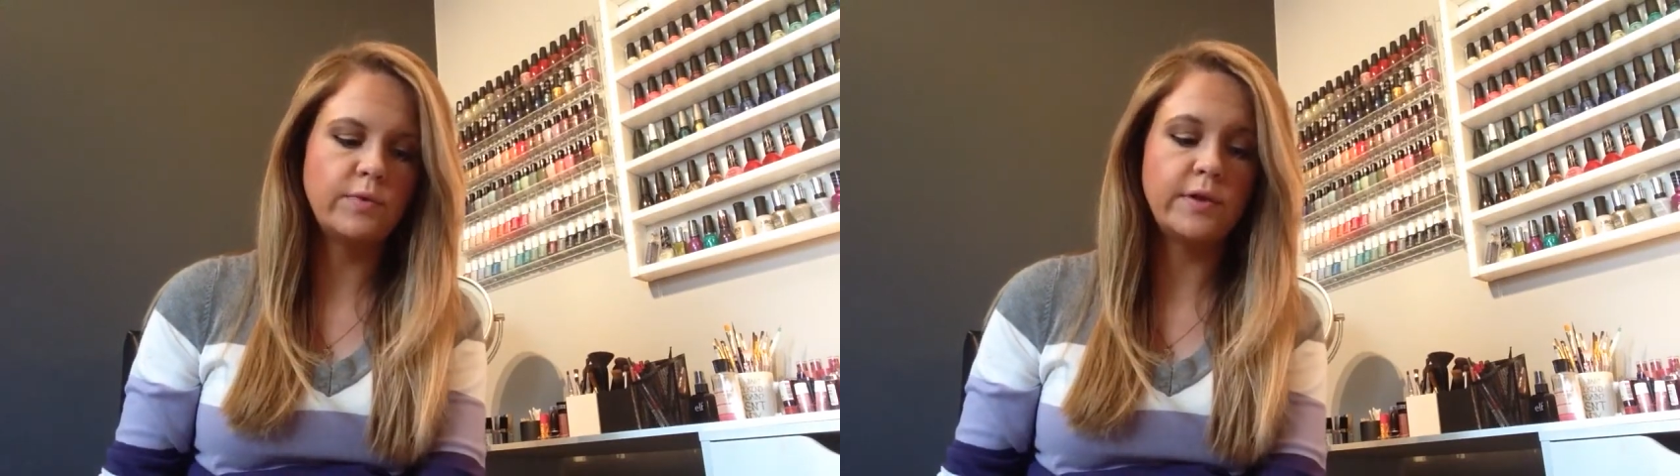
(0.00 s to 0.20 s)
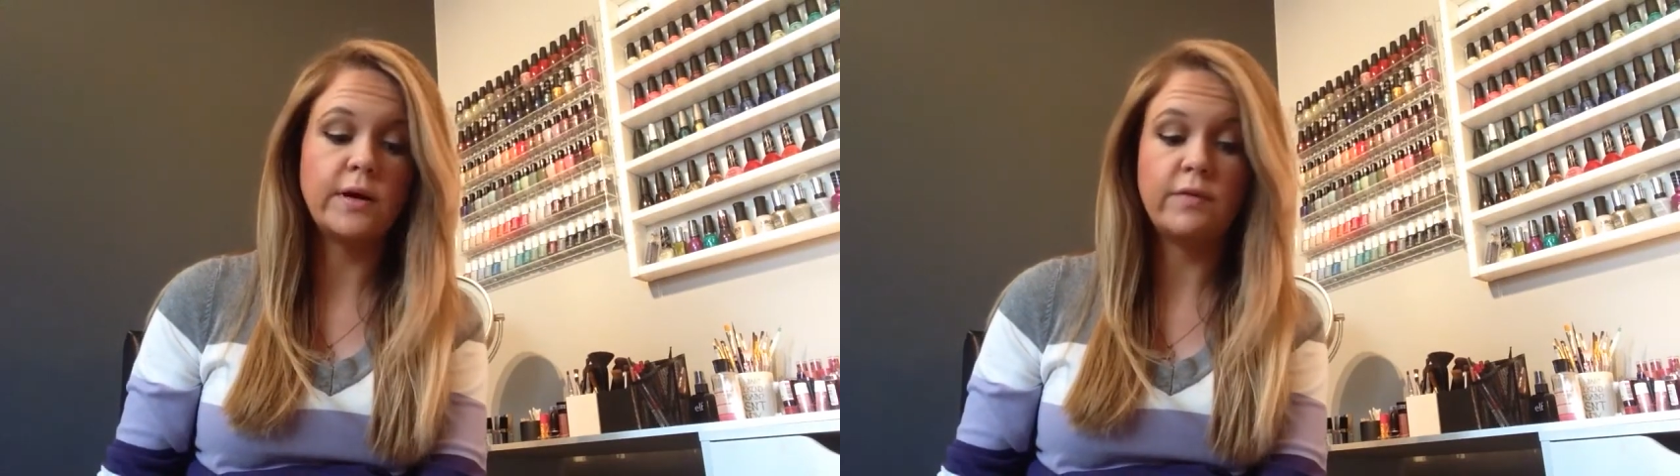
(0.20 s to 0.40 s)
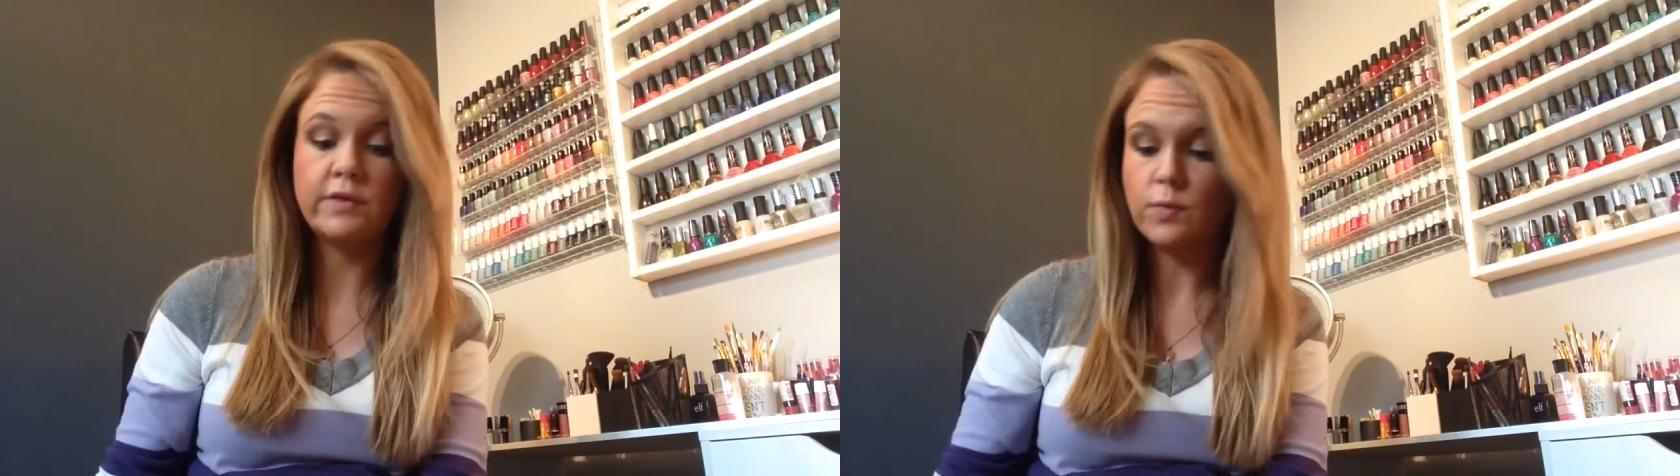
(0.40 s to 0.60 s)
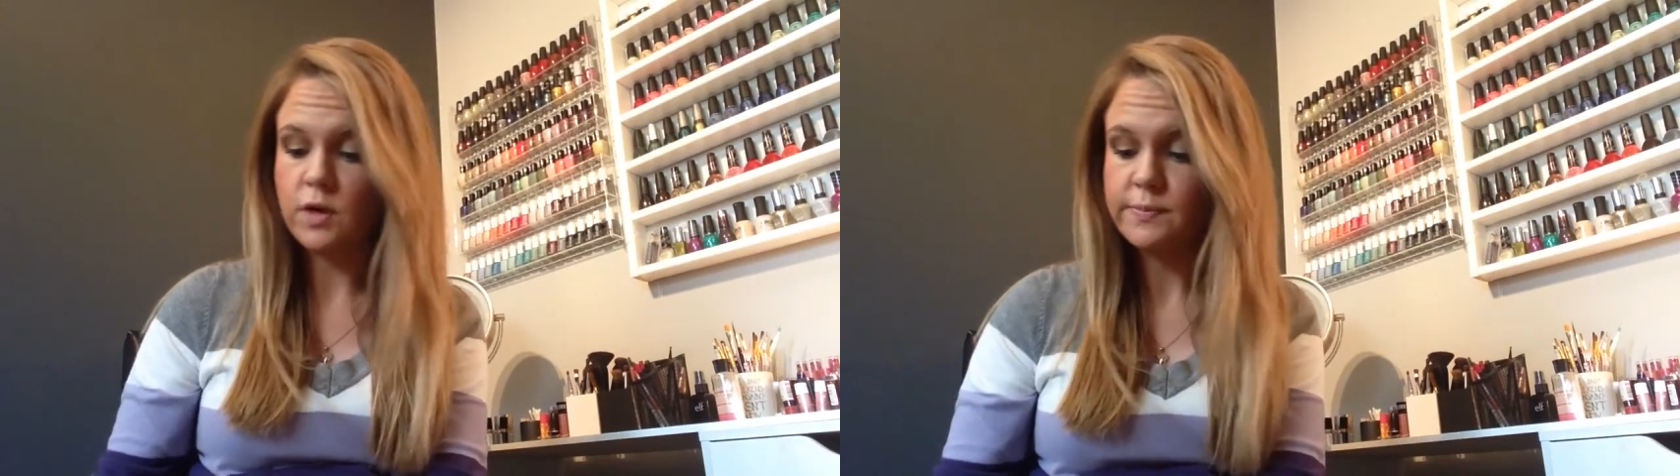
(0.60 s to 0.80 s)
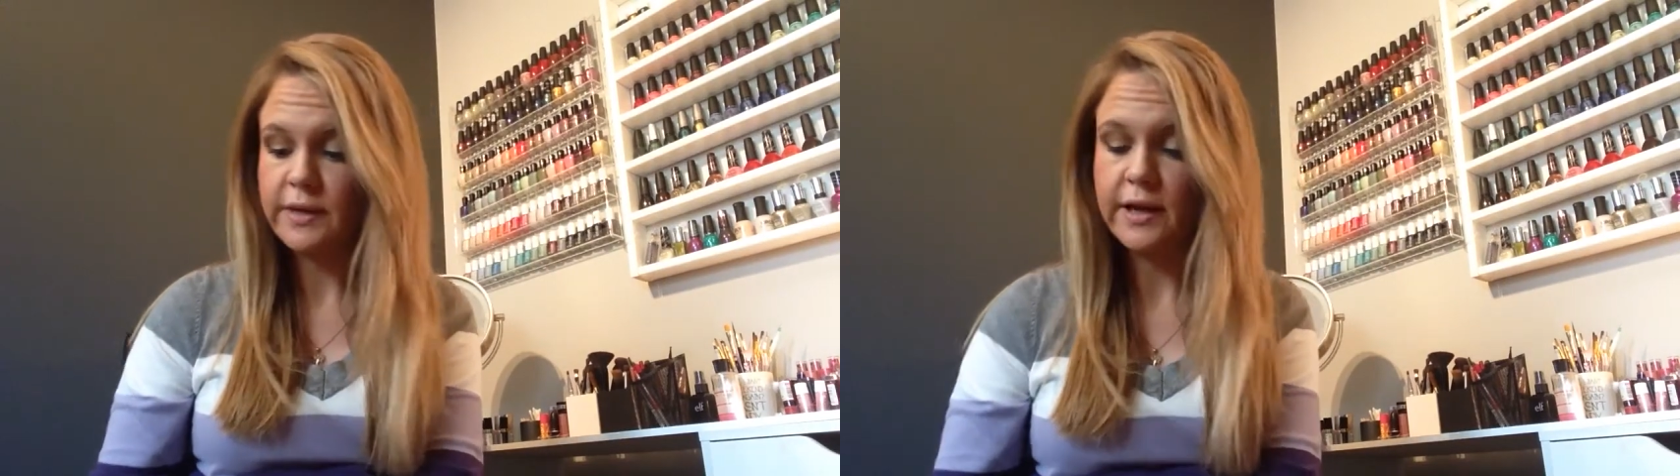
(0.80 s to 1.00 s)
without having to
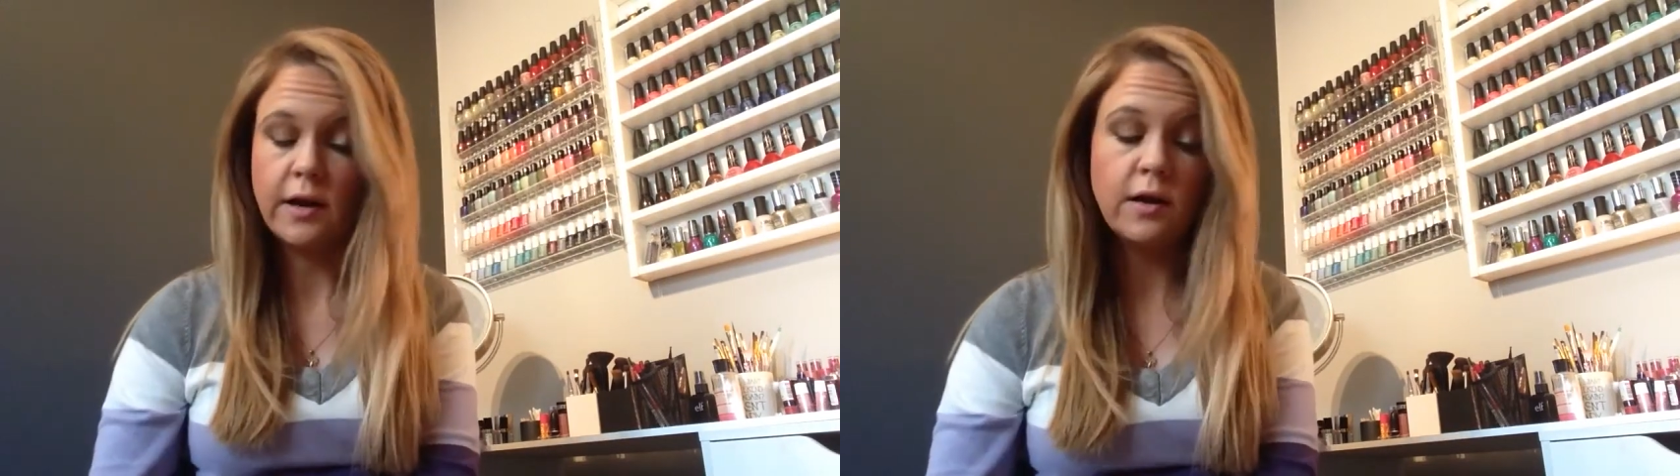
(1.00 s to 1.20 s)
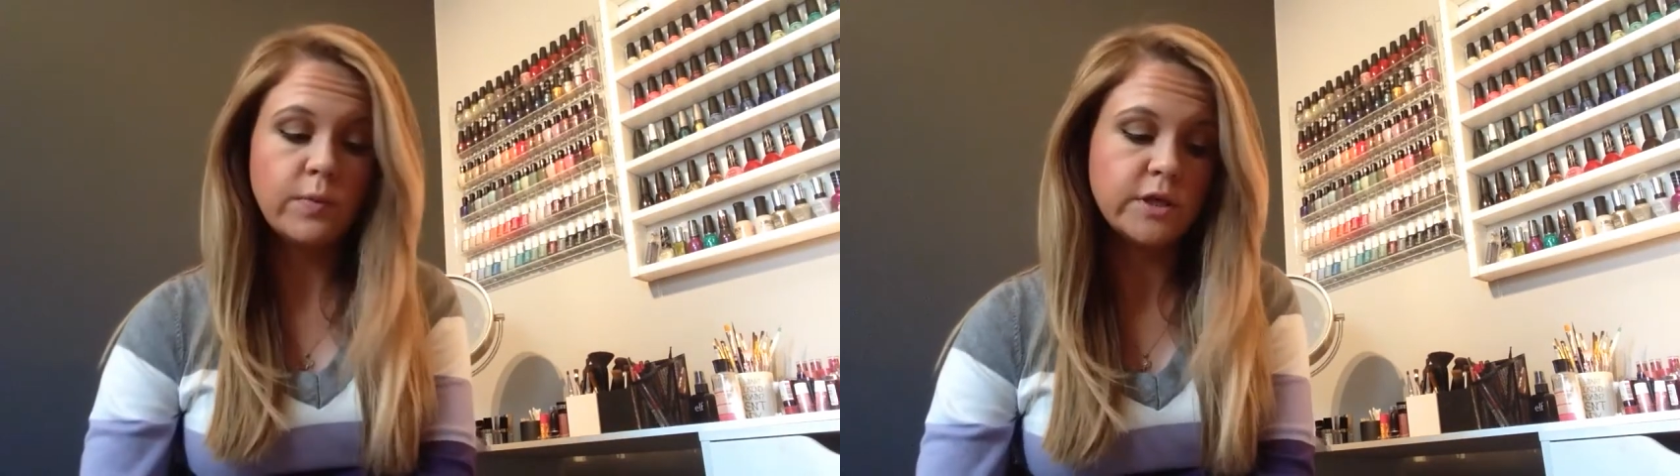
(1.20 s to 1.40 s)
wash my hair,